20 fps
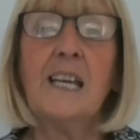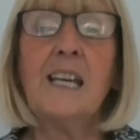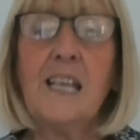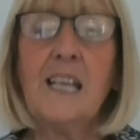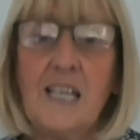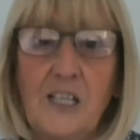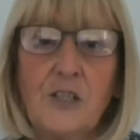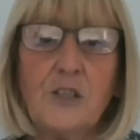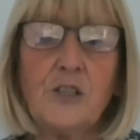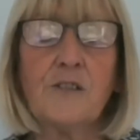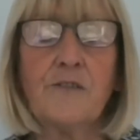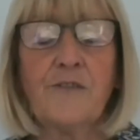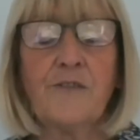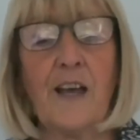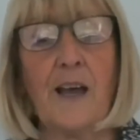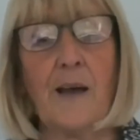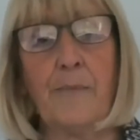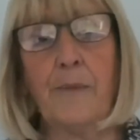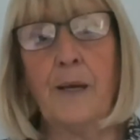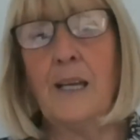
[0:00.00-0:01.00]
each of
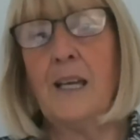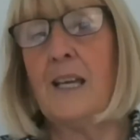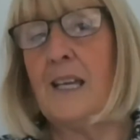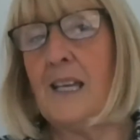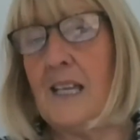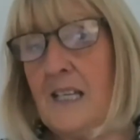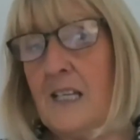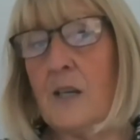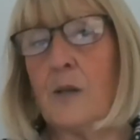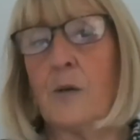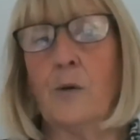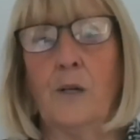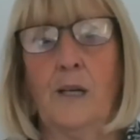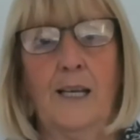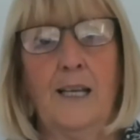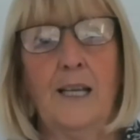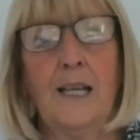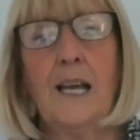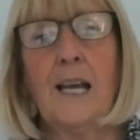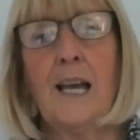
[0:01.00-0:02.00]
them
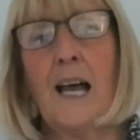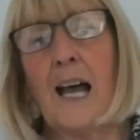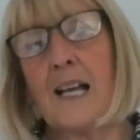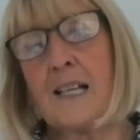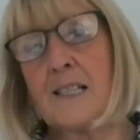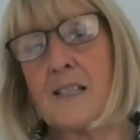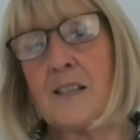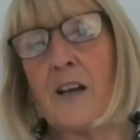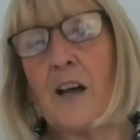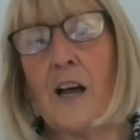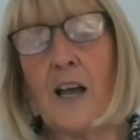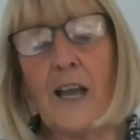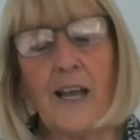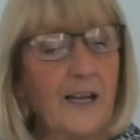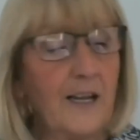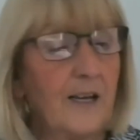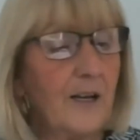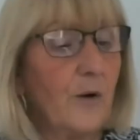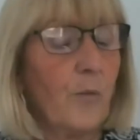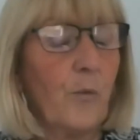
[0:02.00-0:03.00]
equally has a
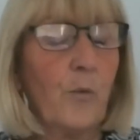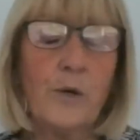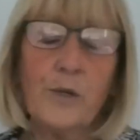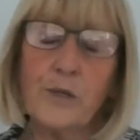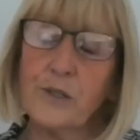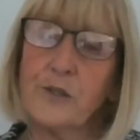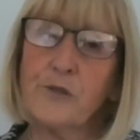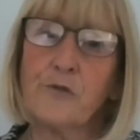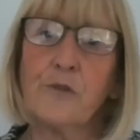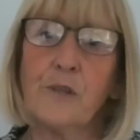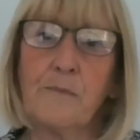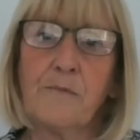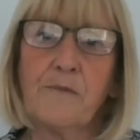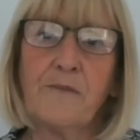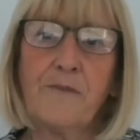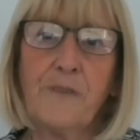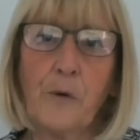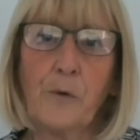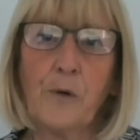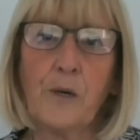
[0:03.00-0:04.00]
work stream
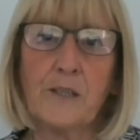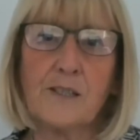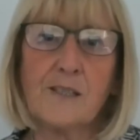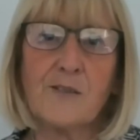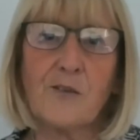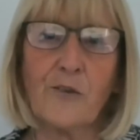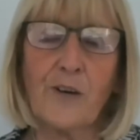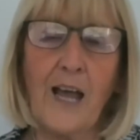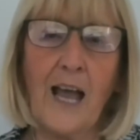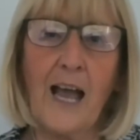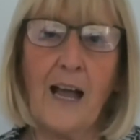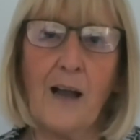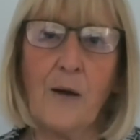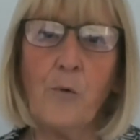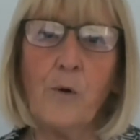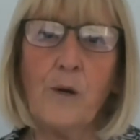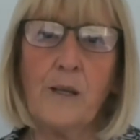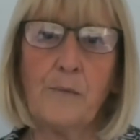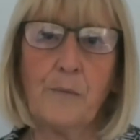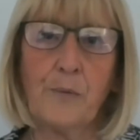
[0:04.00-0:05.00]
focused on how
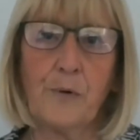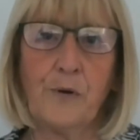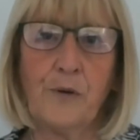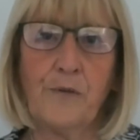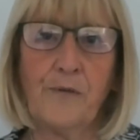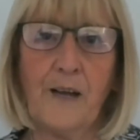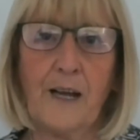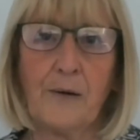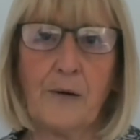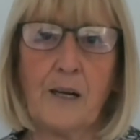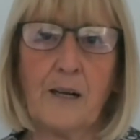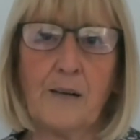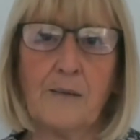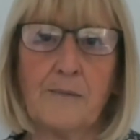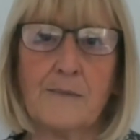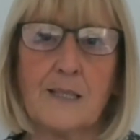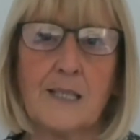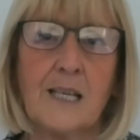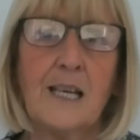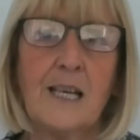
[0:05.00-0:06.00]
we improve outcomes